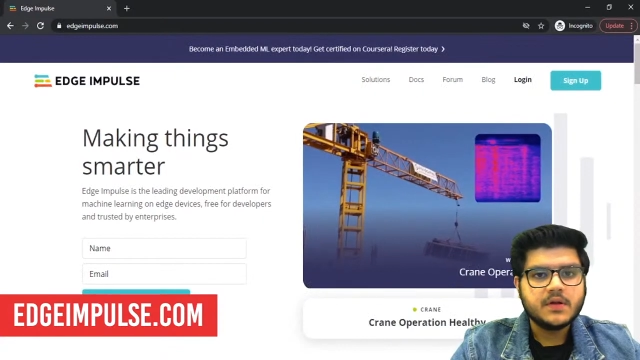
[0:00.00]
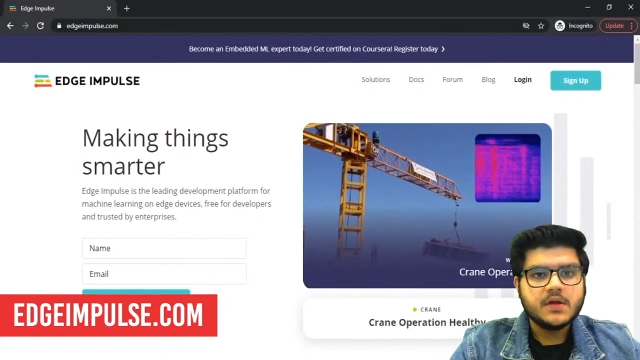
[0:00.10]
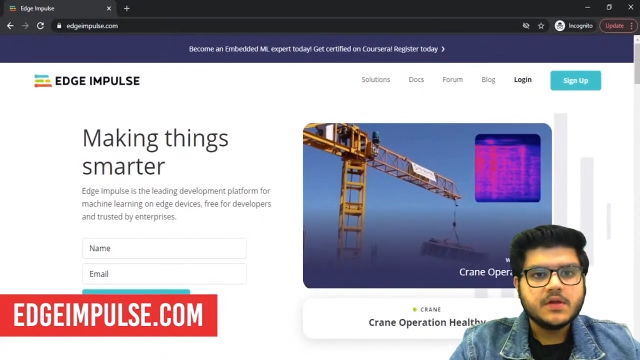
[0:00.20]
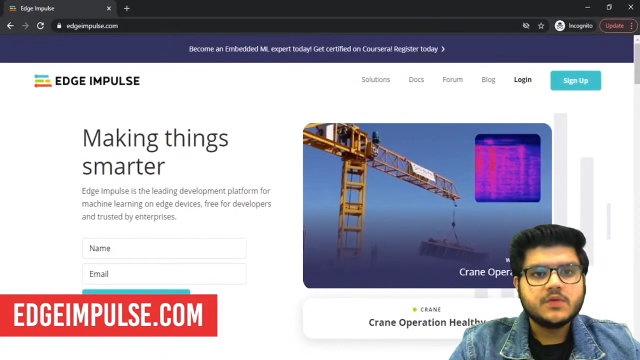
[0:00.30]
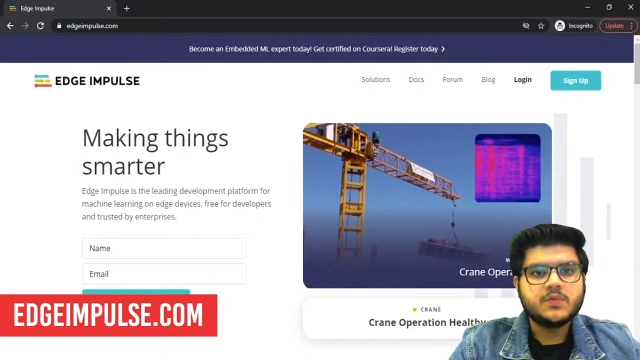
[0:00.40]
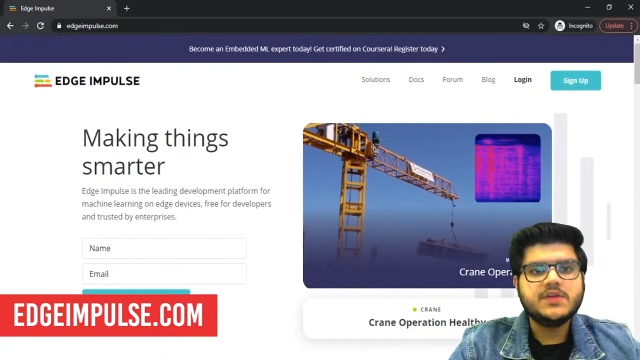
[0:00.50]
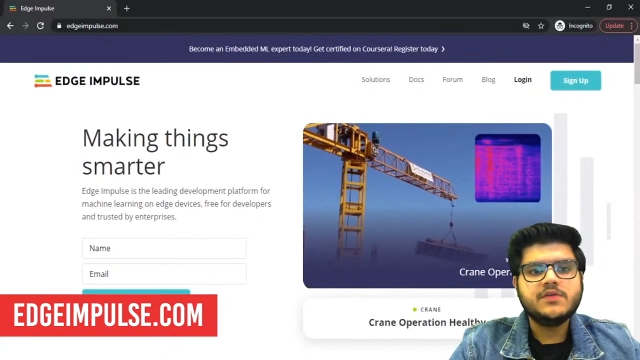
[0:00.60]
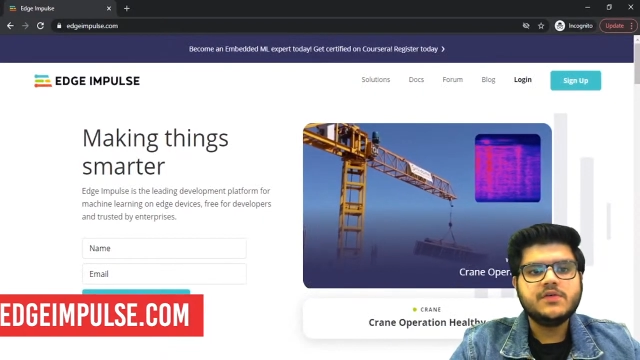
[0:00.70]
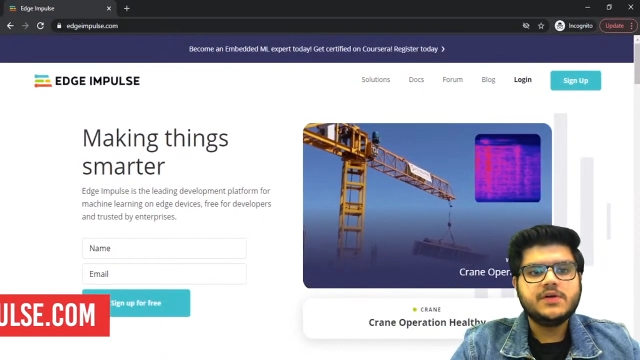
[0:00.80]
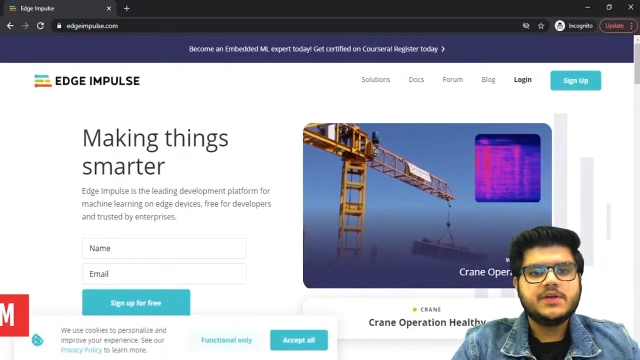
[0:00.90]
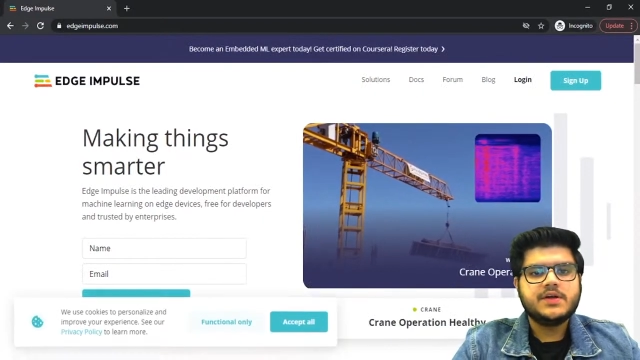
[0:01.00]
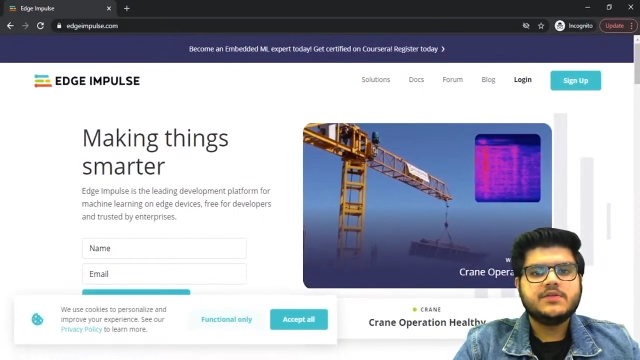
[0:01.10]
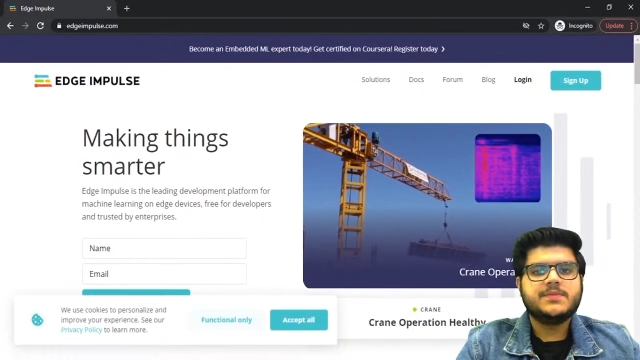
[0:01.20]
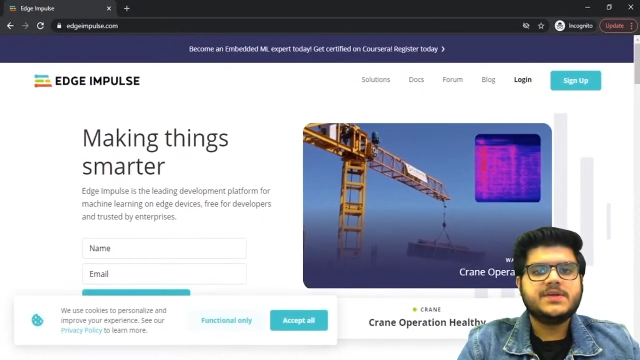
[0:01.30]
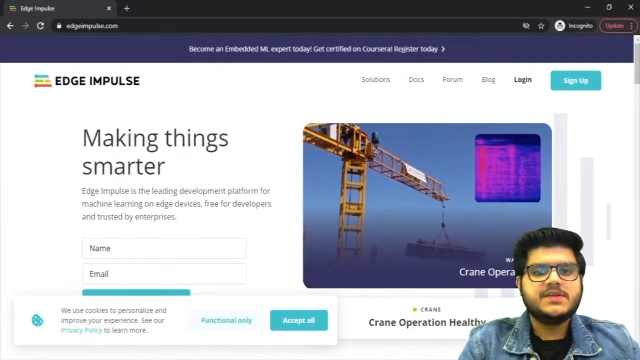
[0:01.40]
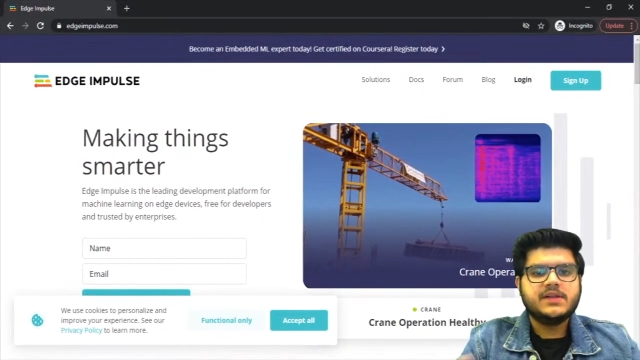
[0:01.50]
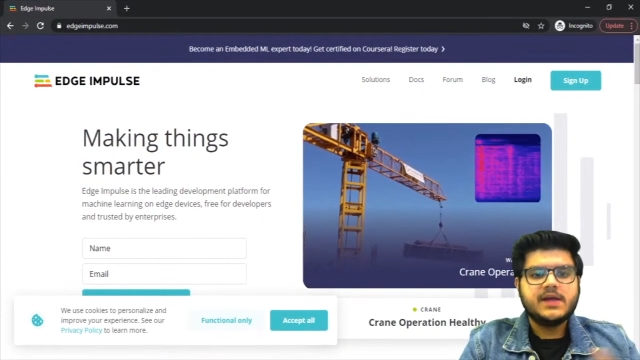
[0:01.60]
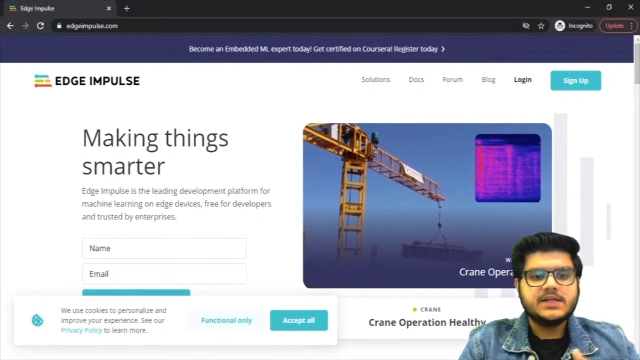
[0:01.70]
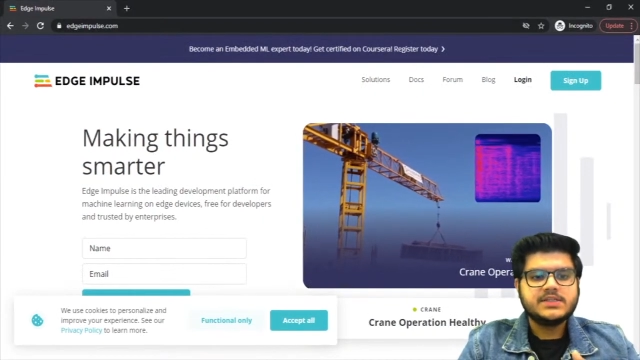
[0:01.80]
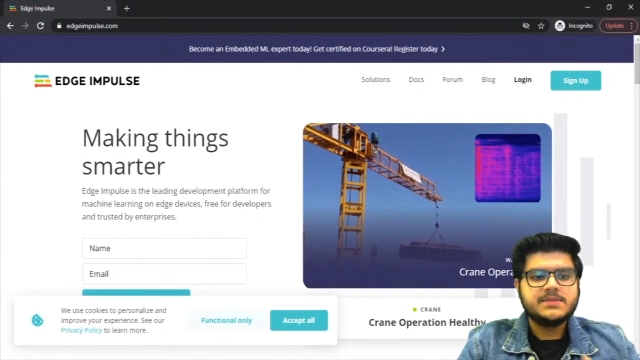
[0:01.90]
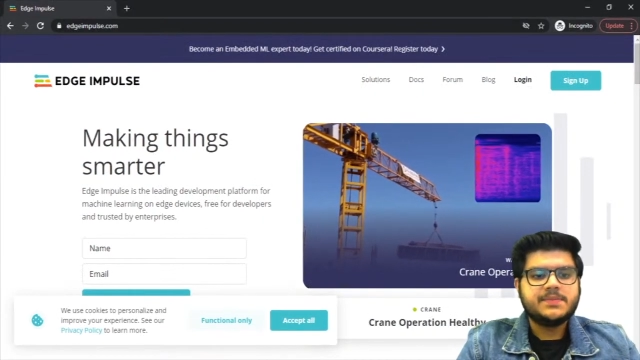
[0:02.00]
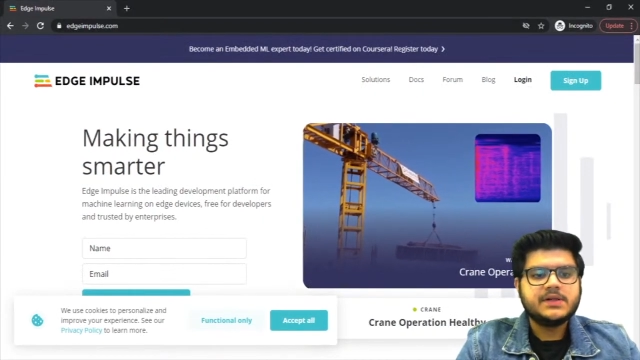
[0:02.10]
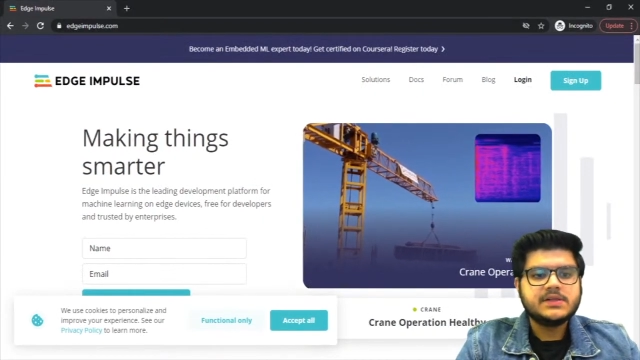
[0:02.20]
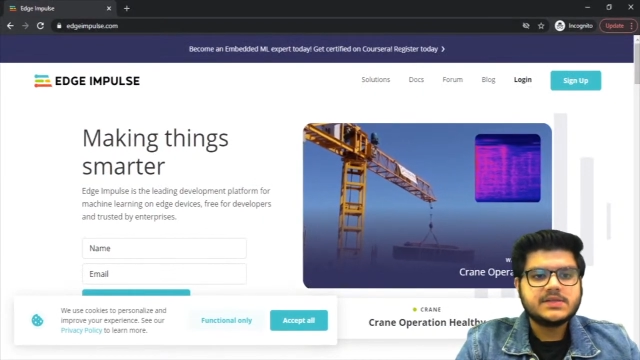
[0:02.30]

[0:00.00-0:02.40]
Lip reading: So once you are there, so basically Edge Impulse